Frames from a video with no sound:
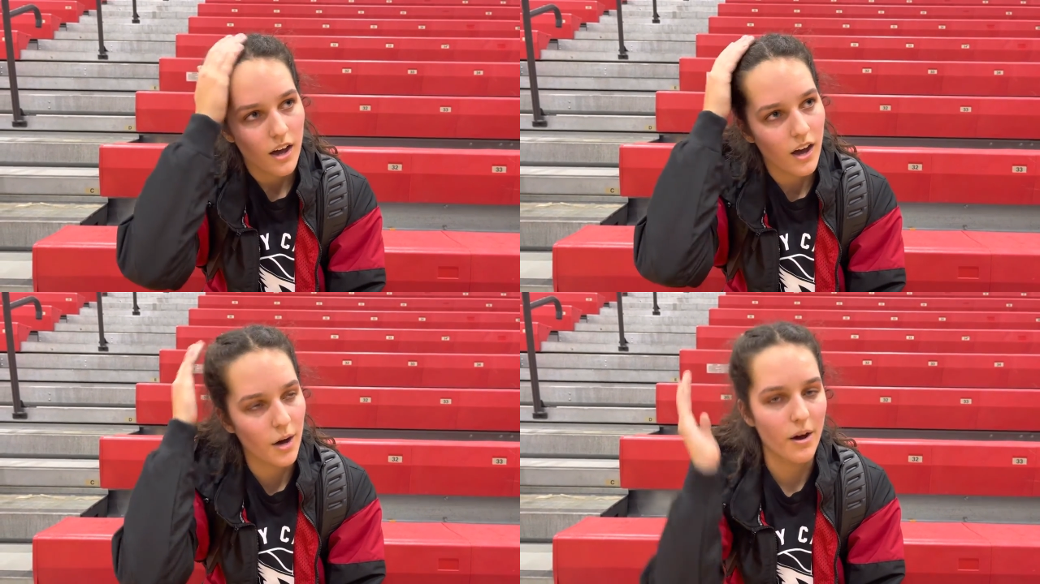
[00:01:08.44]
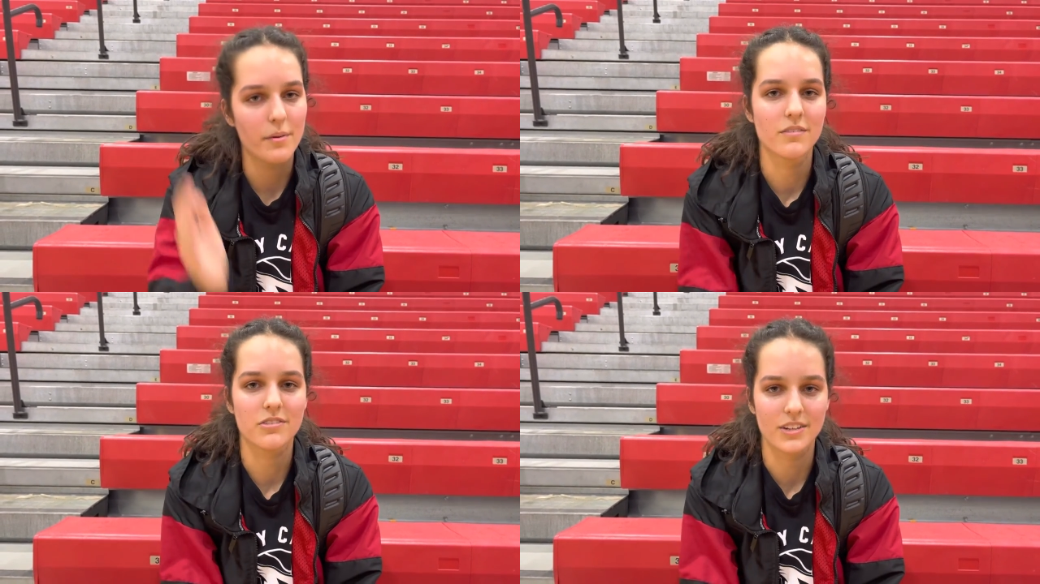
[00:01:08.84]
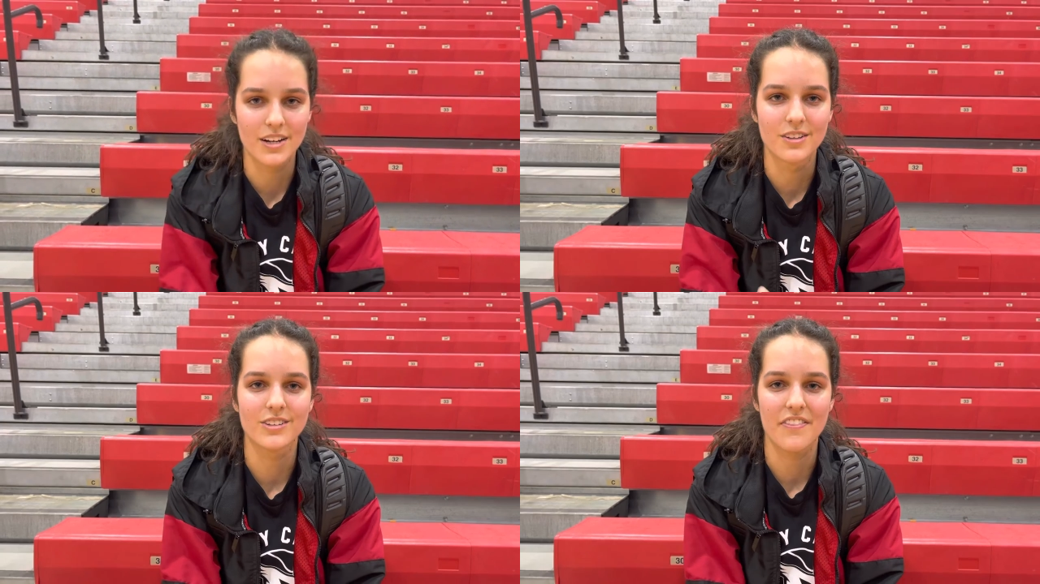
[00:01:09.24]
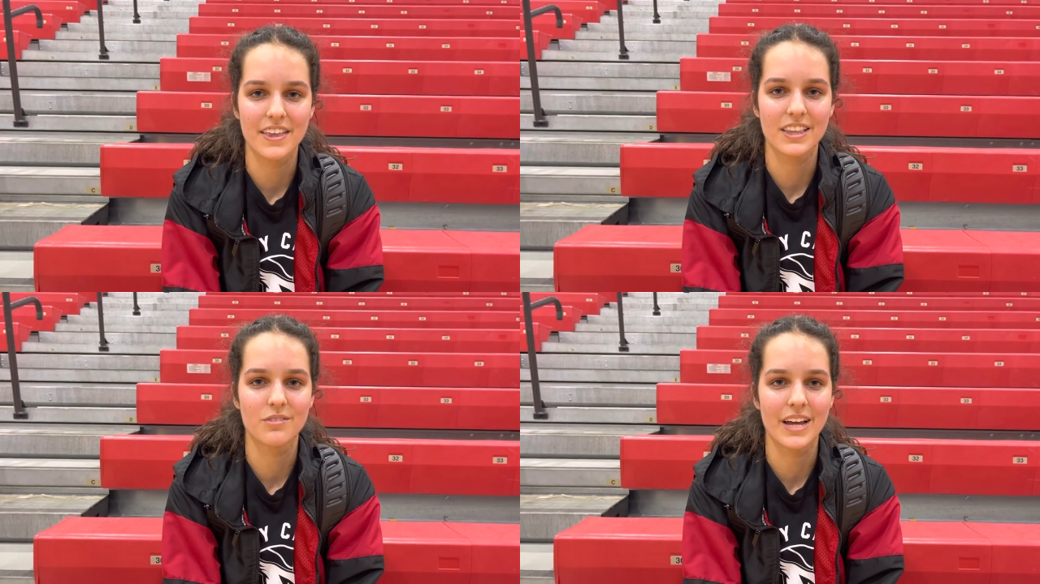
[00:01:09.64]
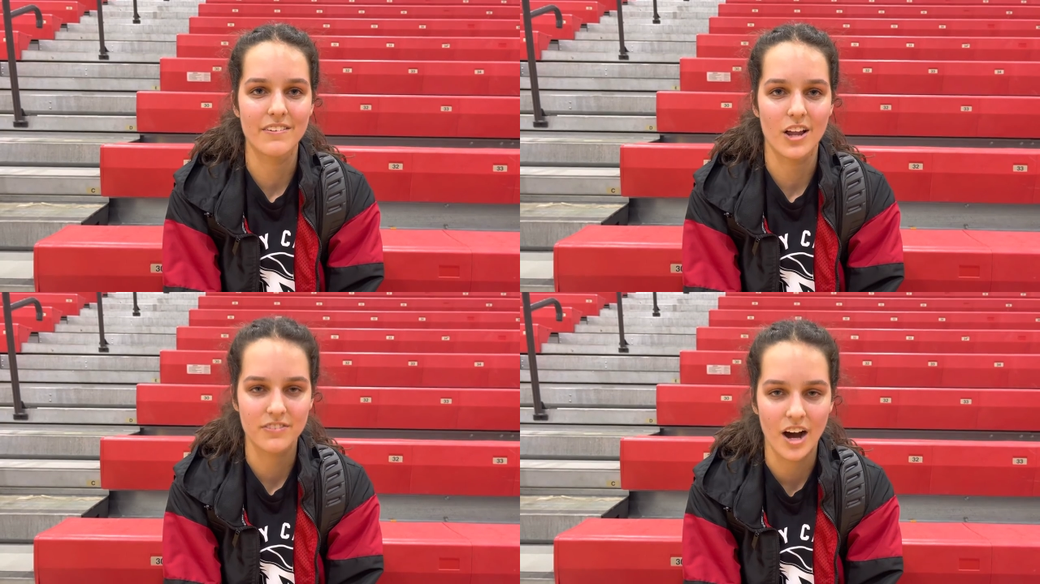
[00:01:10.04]
Um, I mean, we're three notes, so I think that we
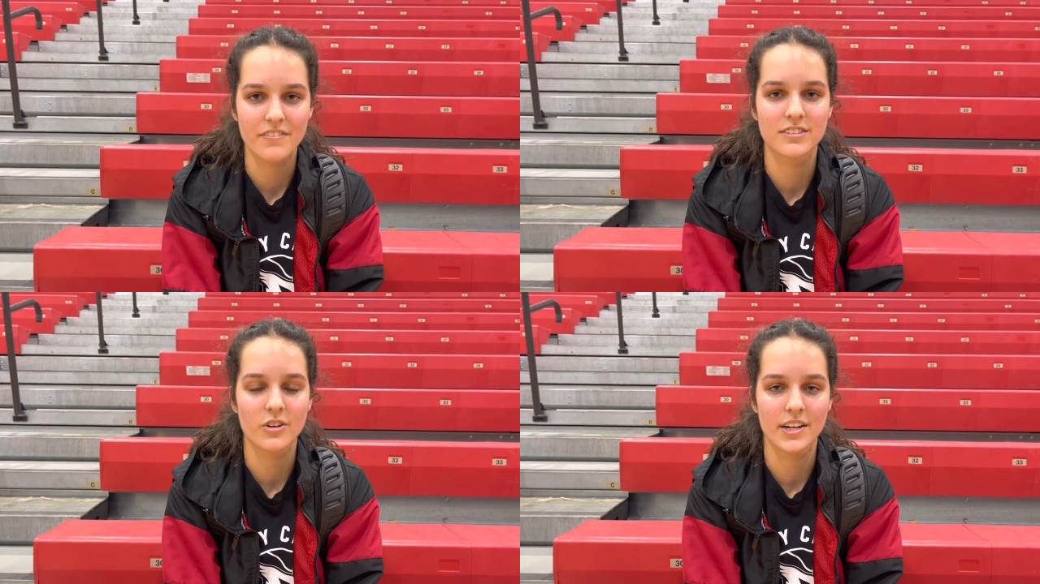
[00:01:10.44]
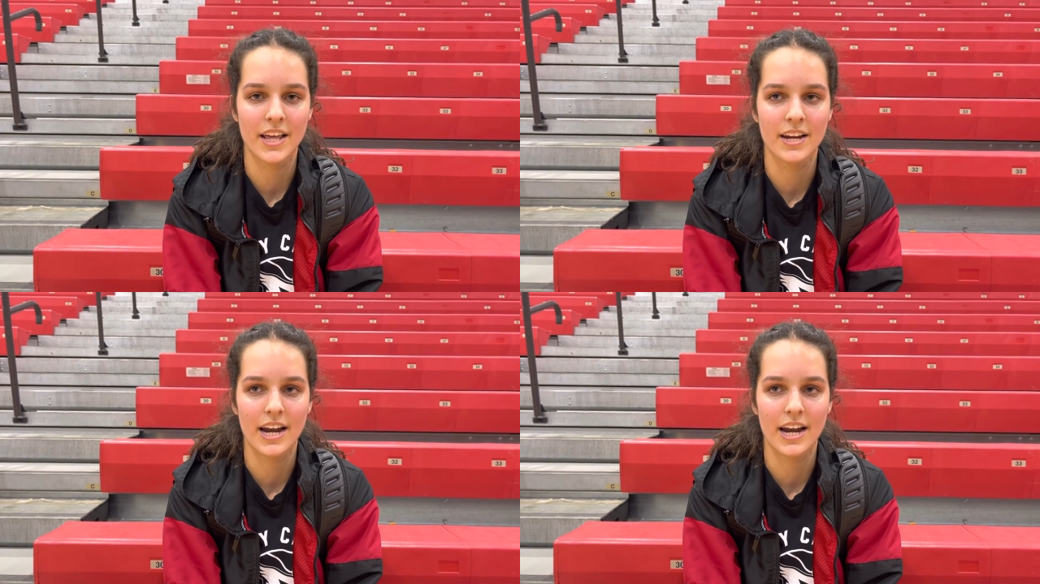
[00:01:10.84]
have a lot of confidence going mm-hmm.